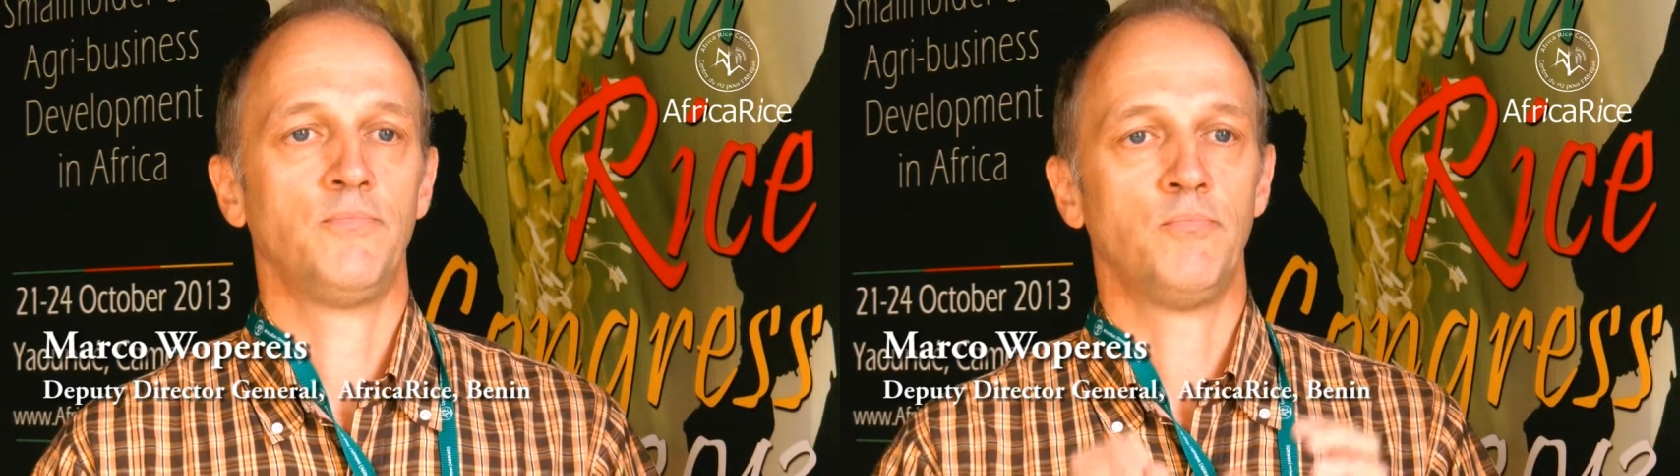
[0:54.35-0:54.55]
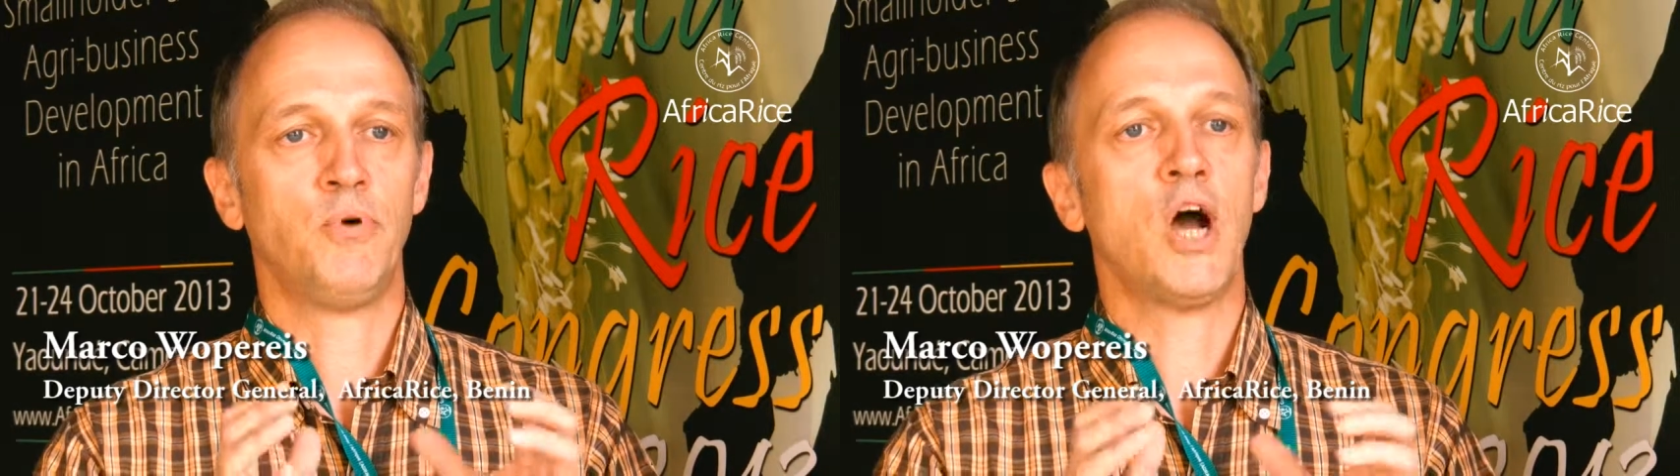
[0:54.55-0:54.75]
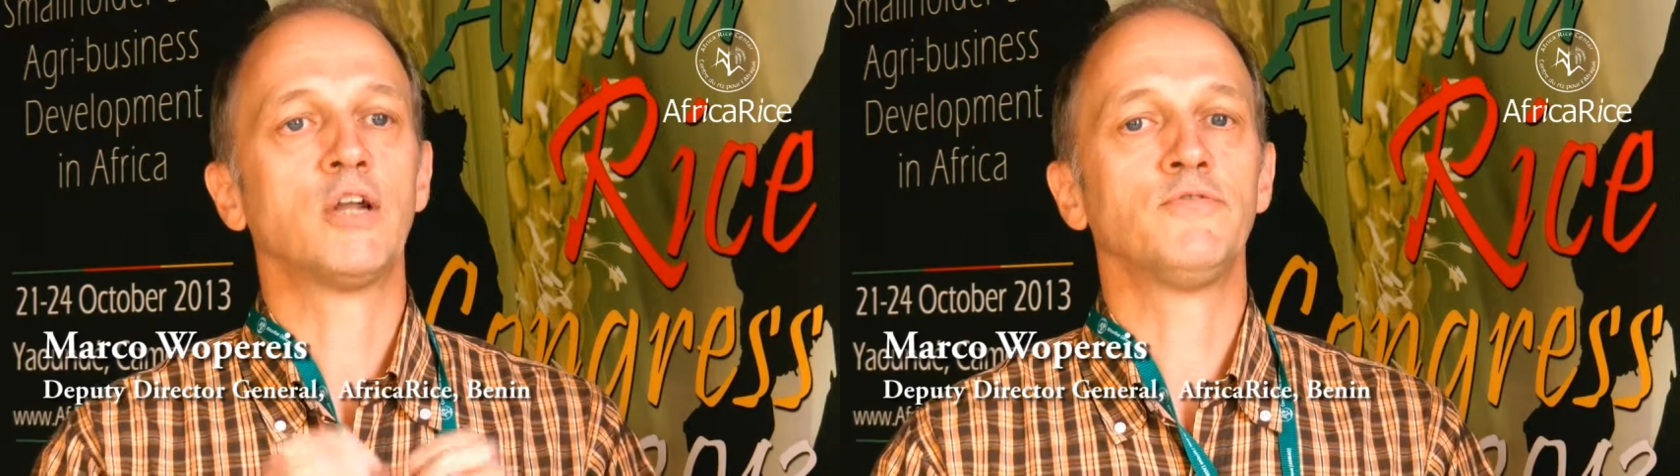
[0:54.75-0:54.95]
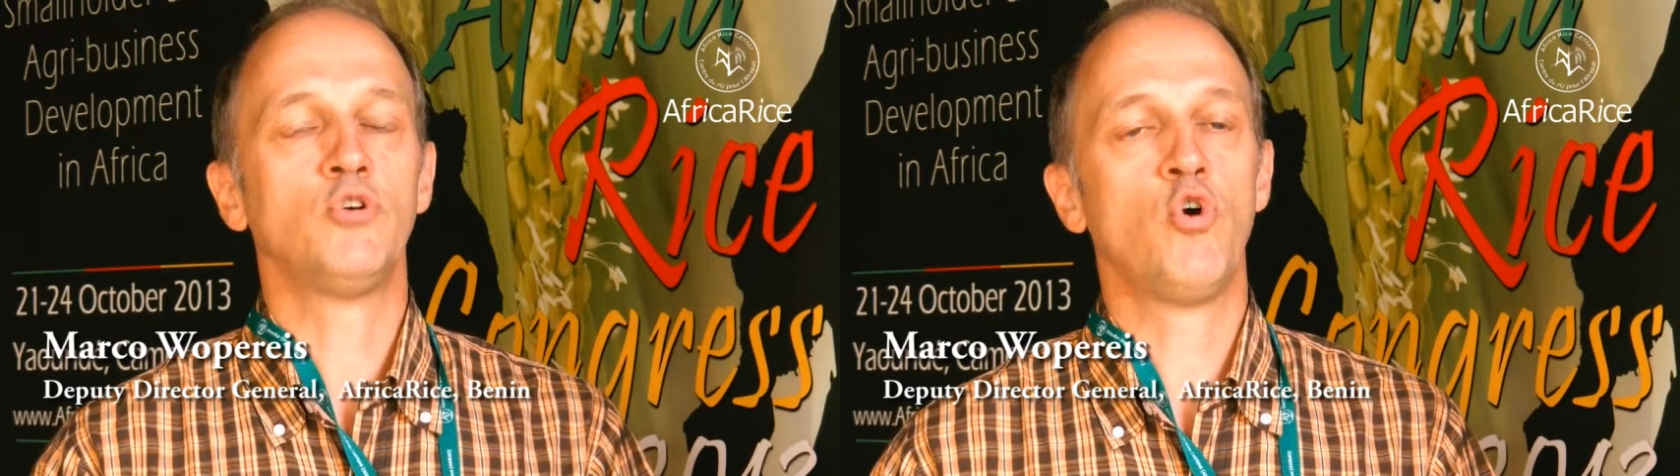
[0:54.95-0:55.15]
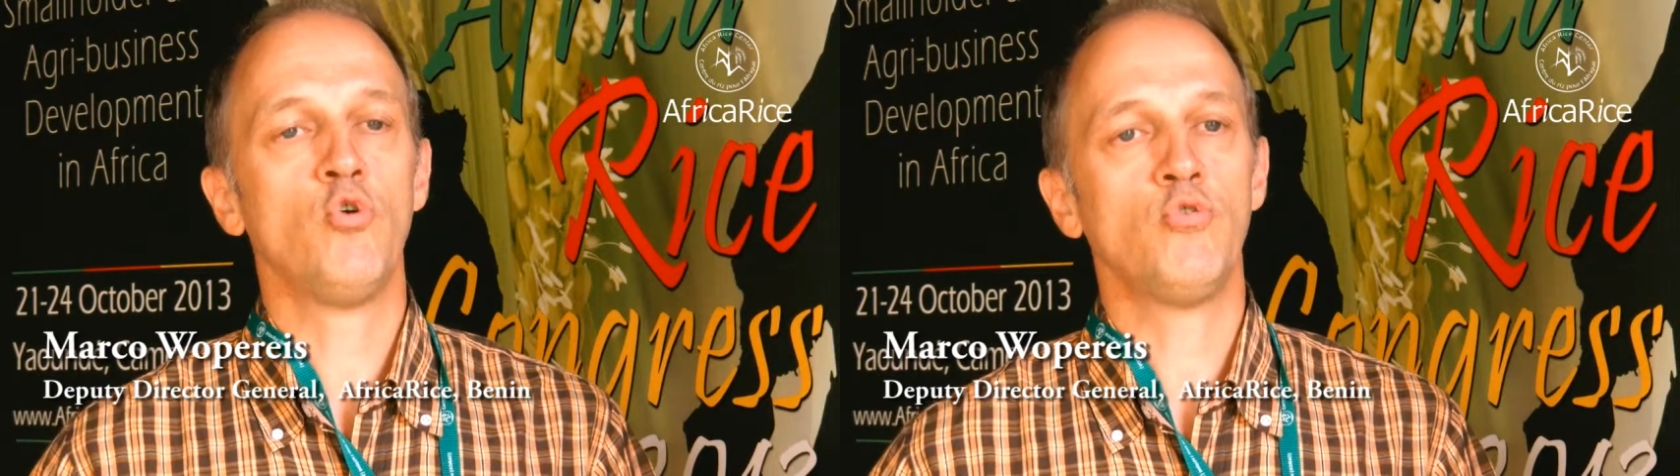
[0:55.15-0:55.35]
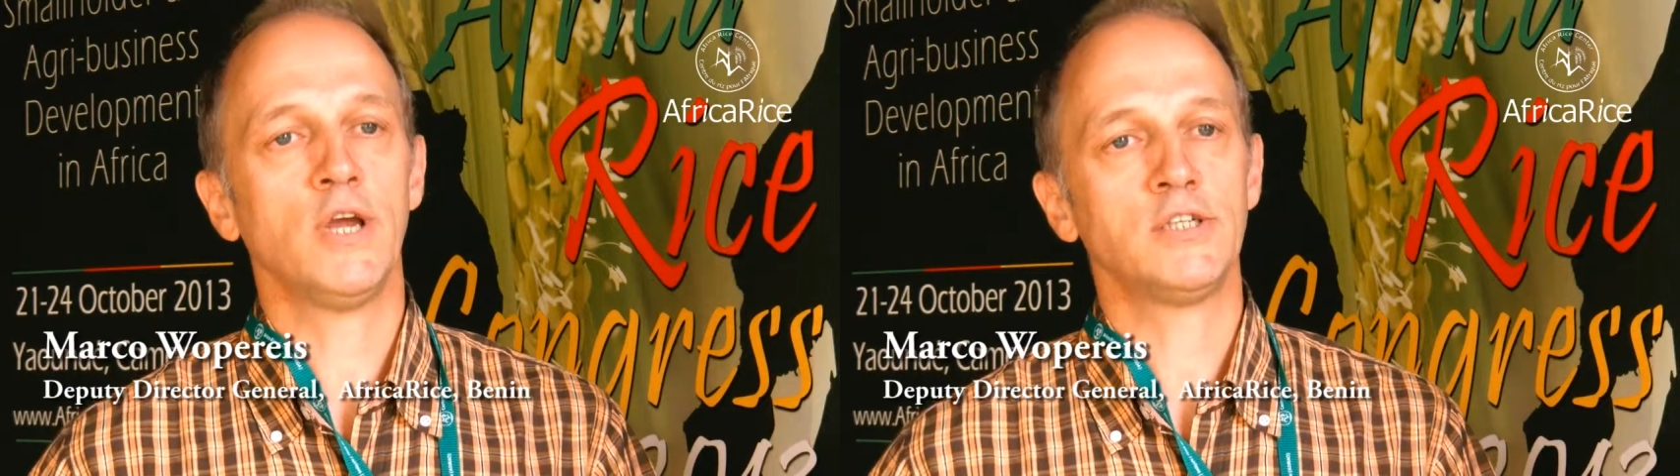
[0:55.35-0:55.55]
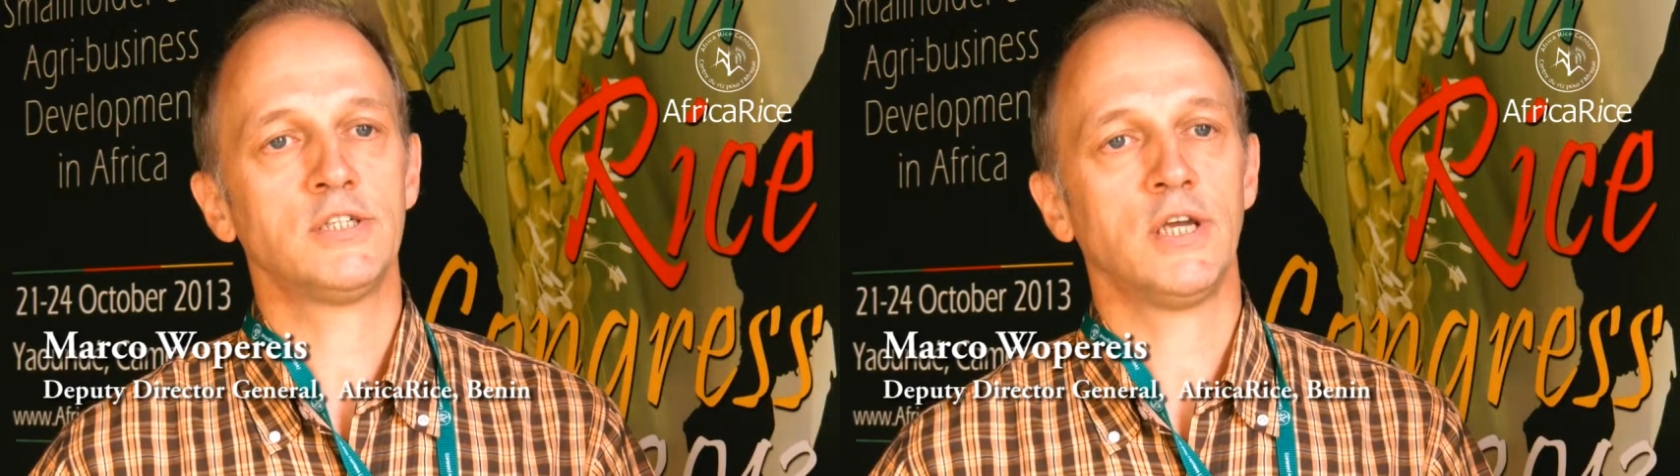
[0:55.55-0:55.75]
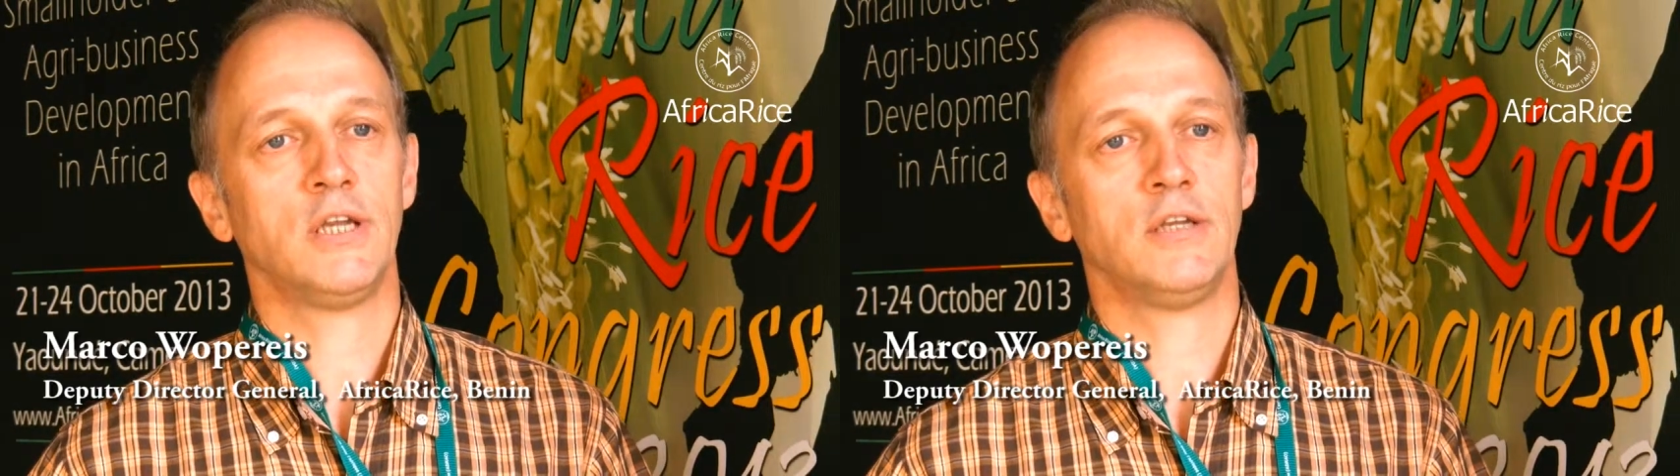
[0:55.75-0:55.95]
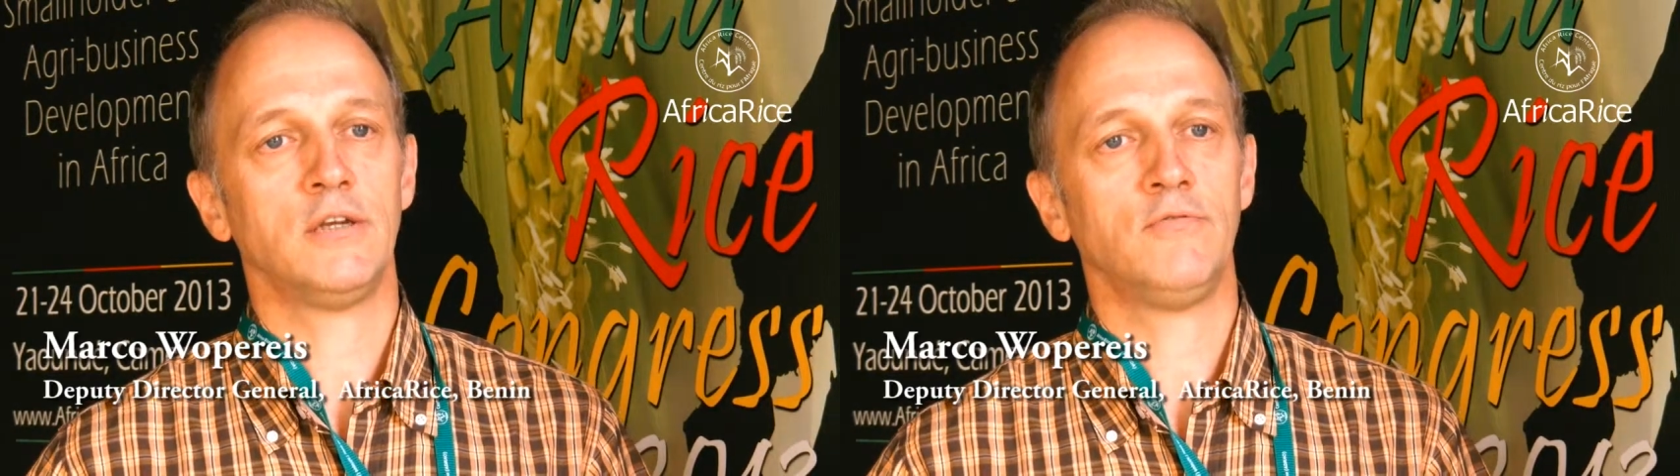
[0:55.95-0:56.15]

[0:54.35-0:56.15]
part of the Congress, and